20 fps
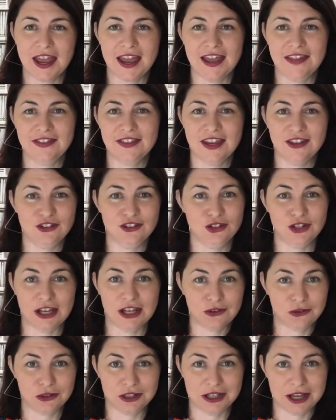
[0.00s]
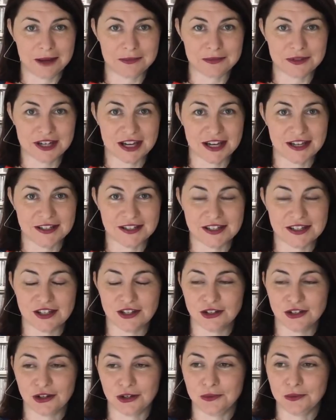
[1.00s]
and then you get all the updates
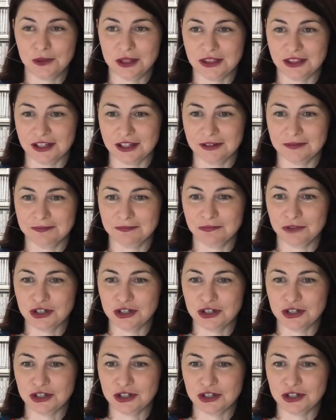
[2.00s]
that go with it,